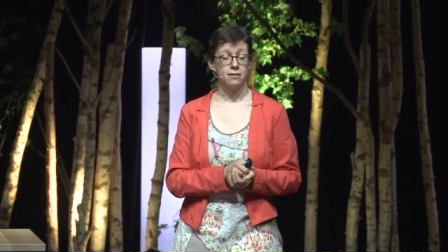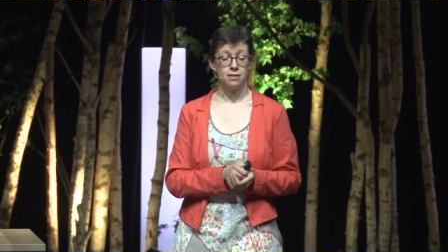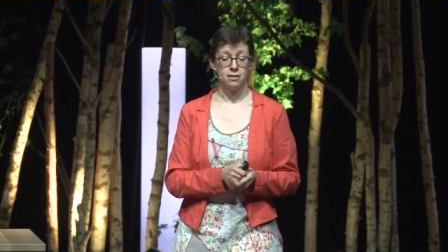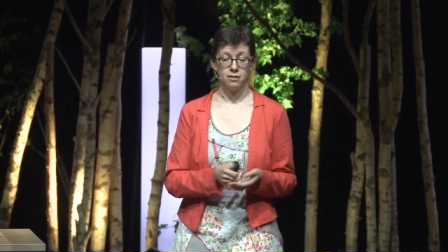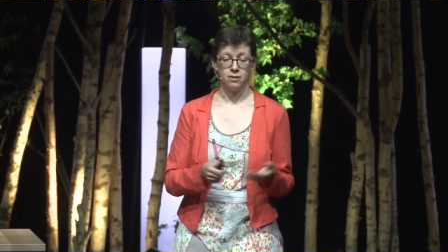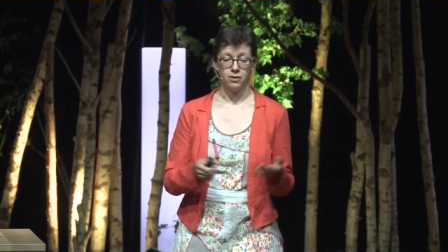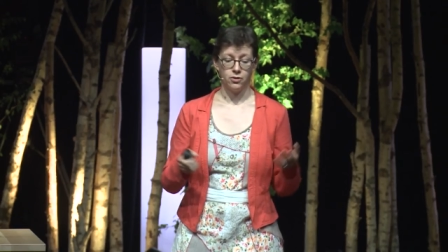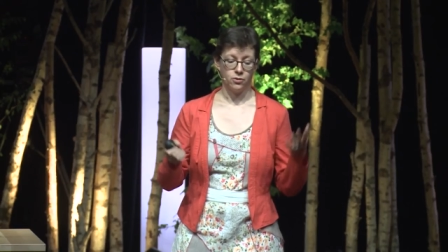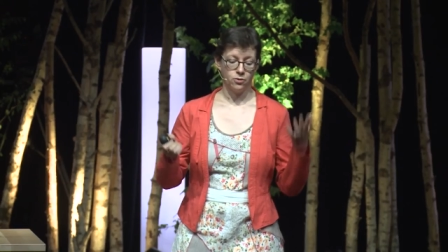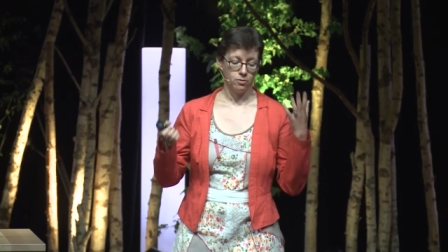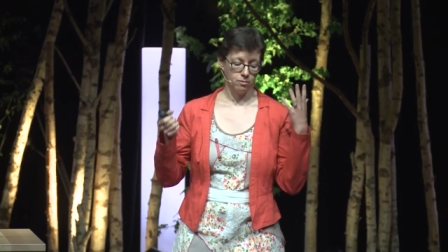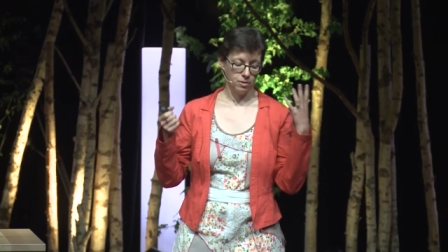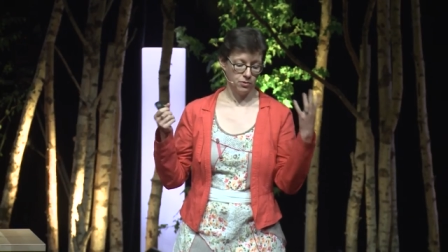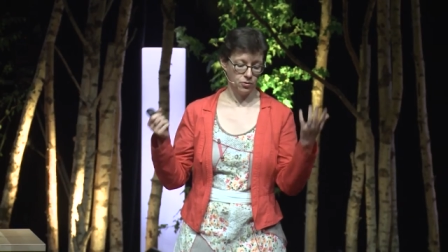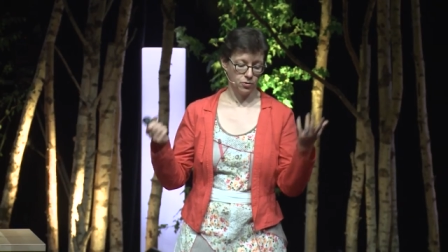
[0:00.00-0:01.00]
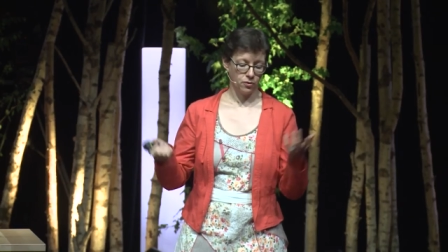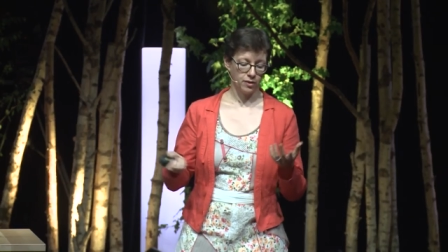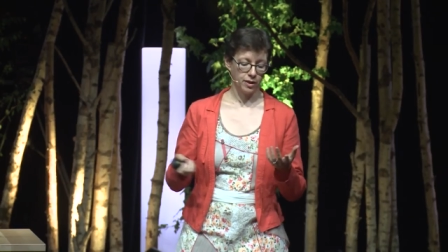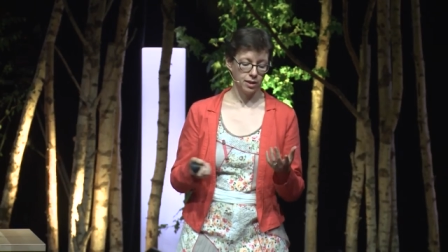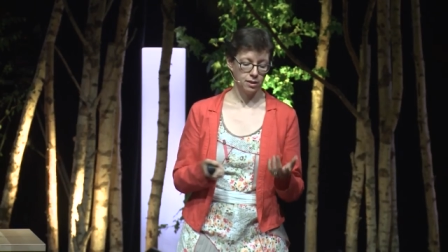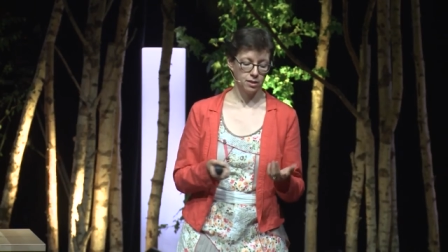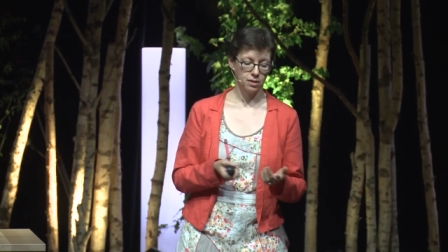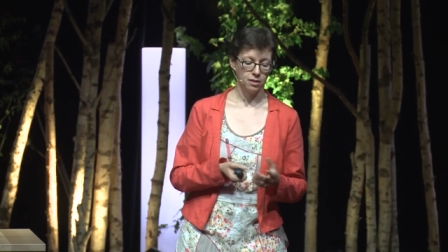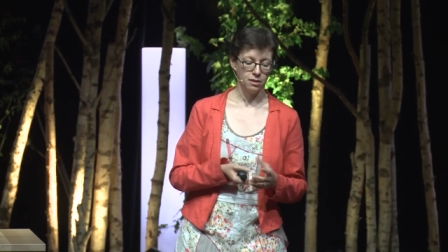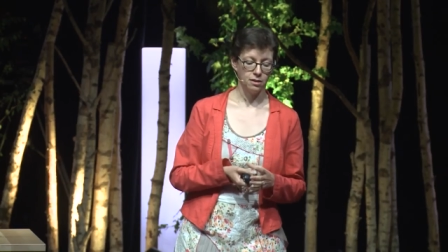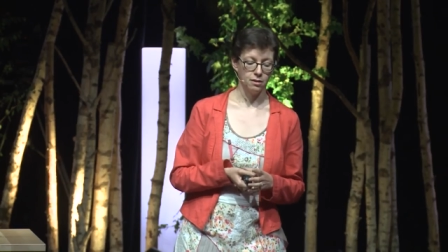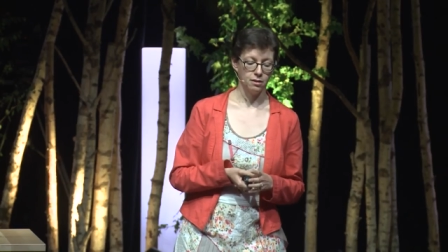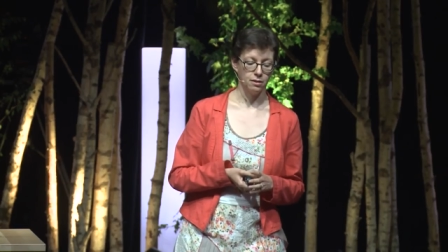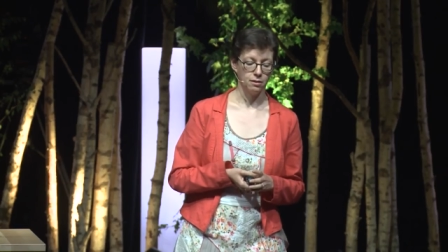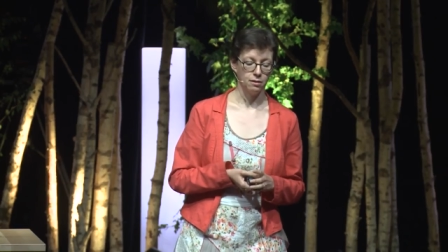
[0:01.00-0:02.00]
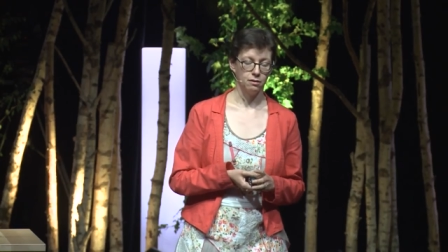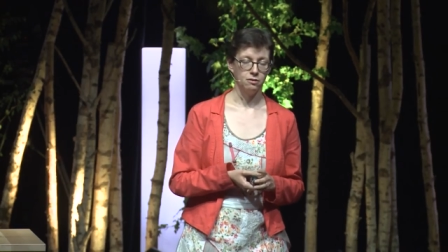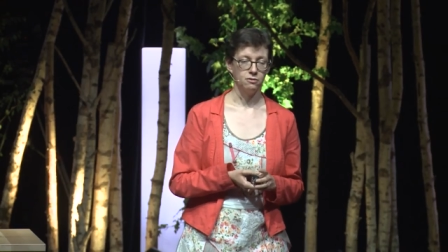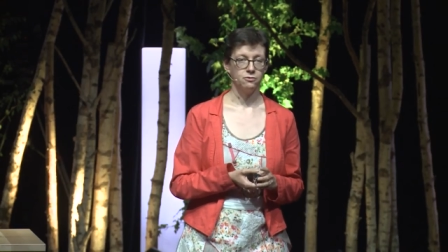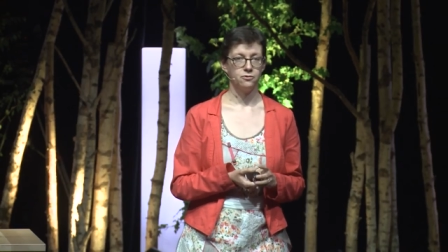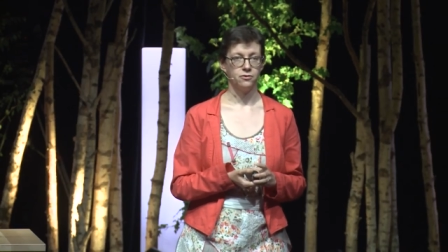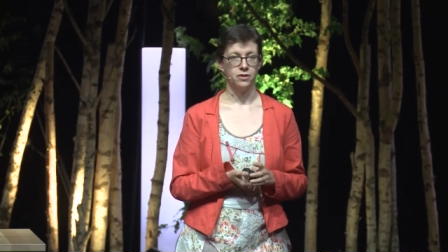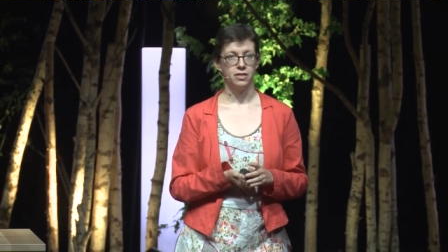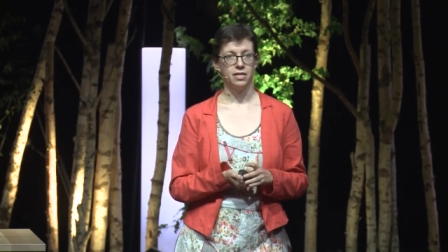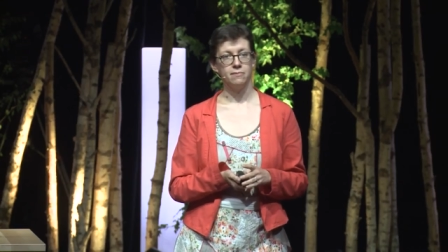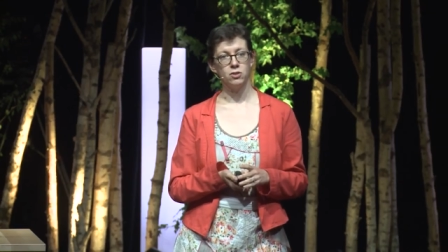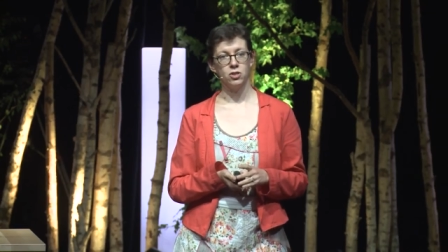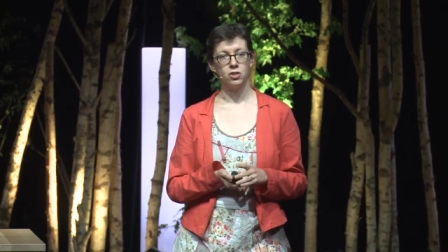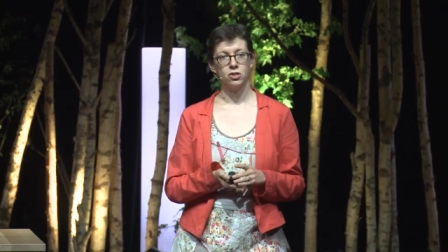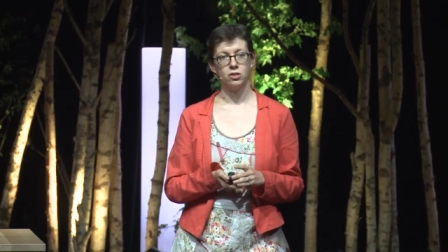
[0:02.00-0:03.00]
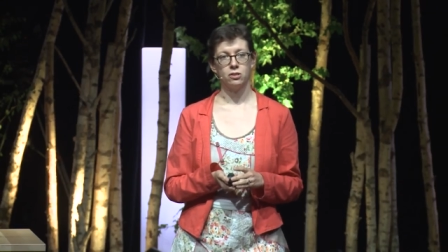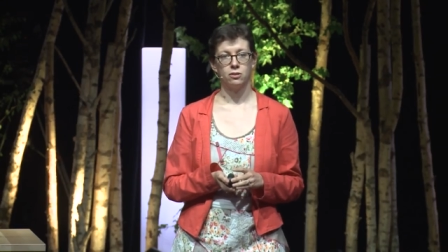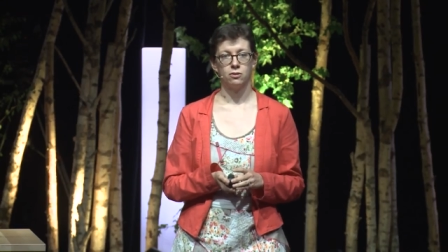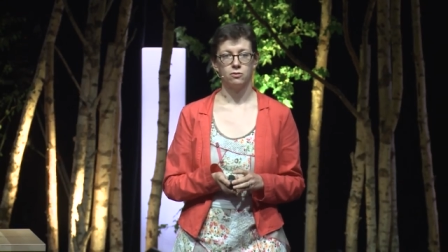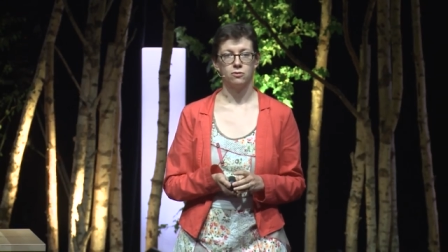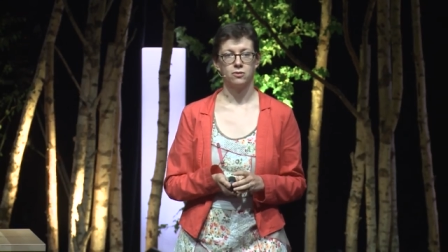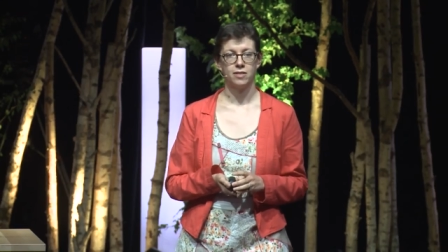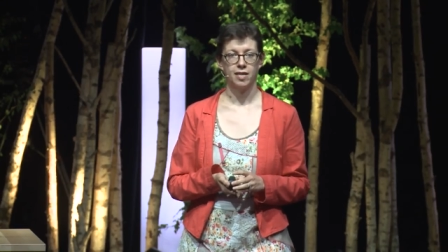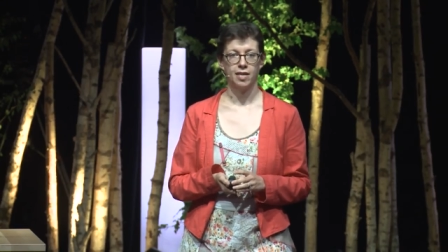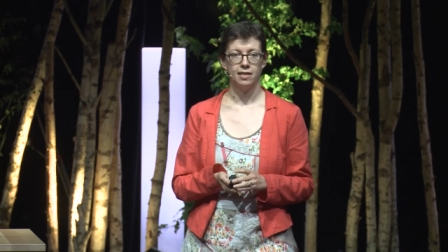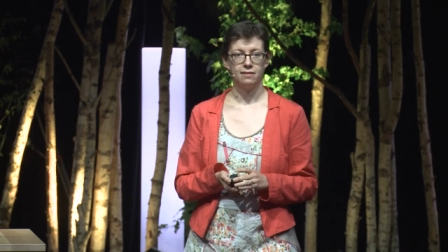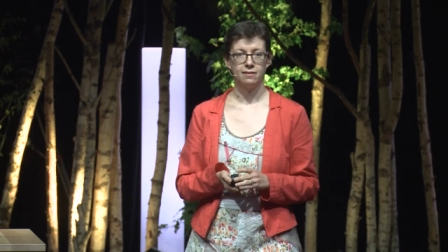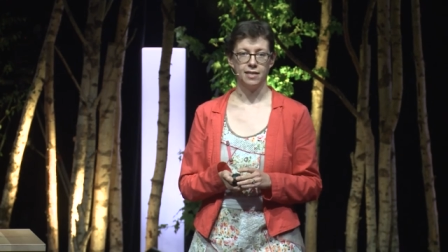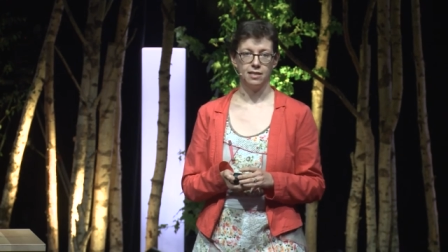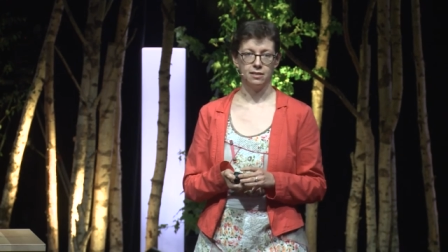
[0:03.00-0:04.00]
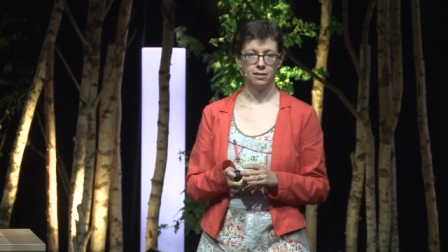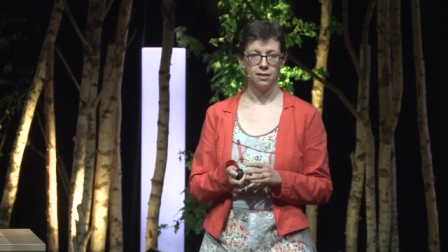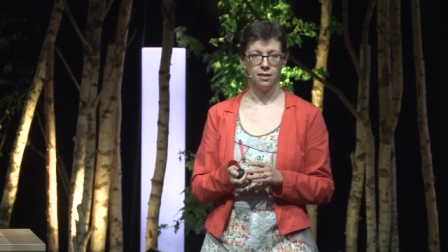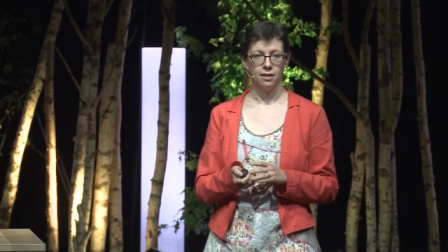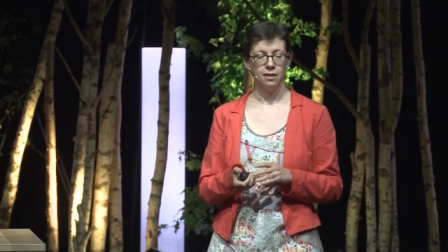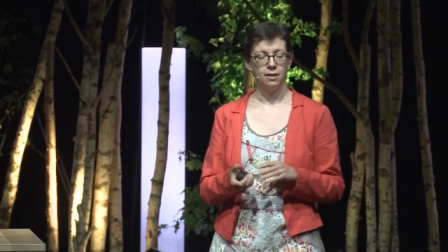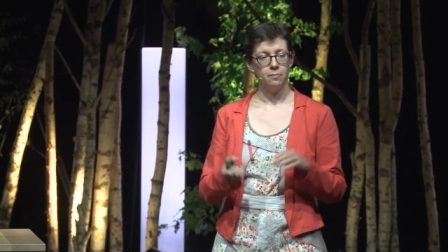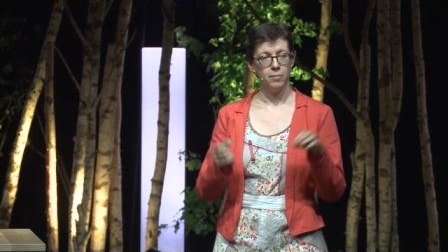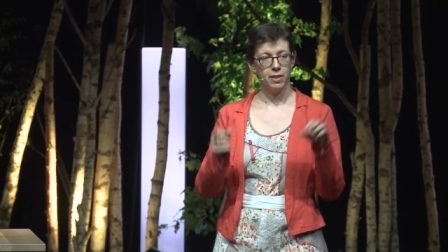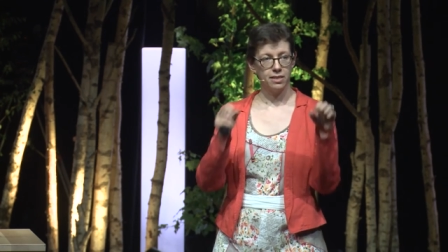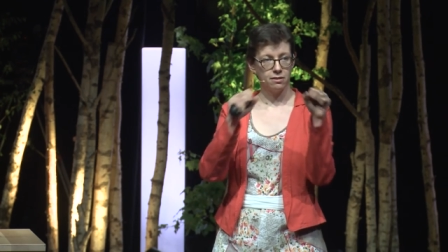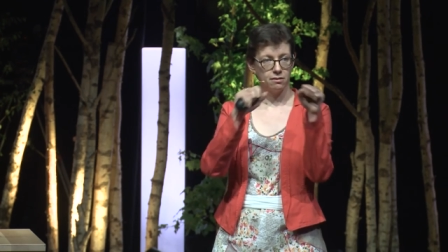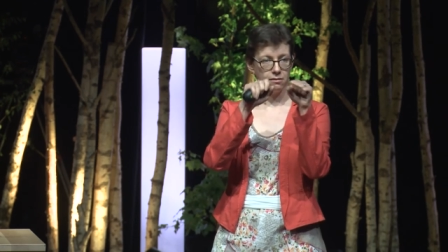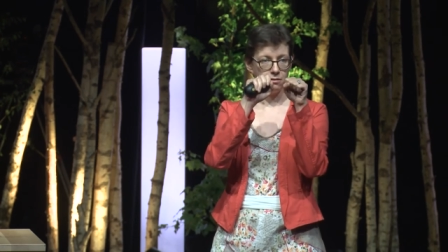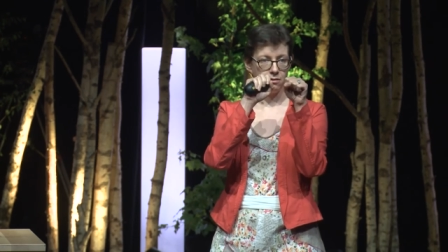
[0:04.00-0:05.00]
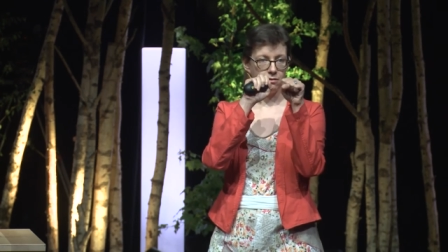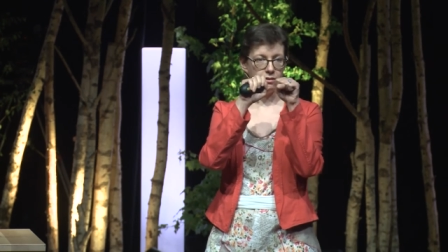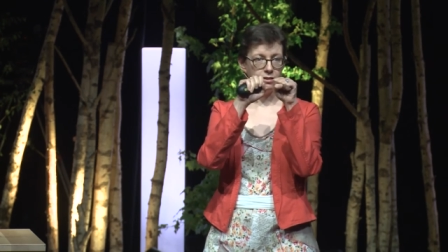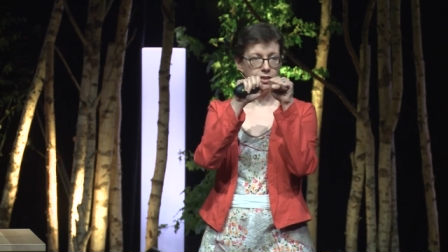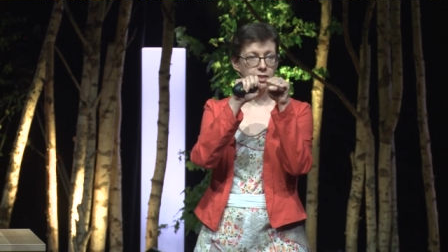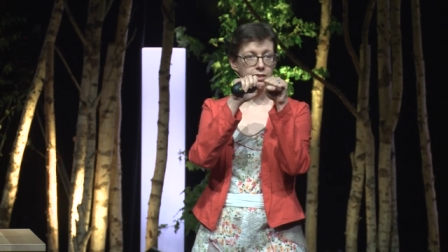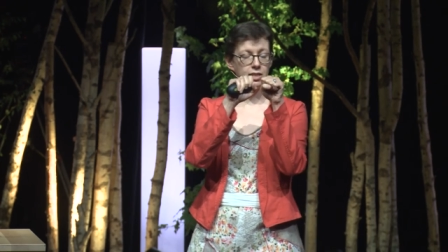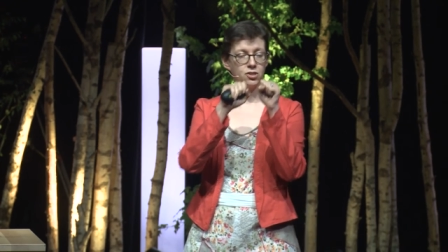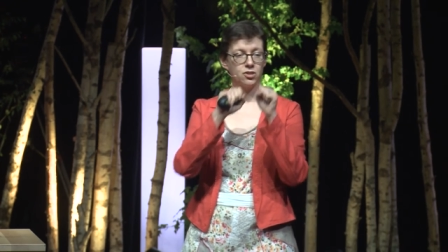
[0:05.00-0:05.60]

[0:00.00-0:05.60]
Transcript: So if you think uh, of an image, you could say that pixels that are near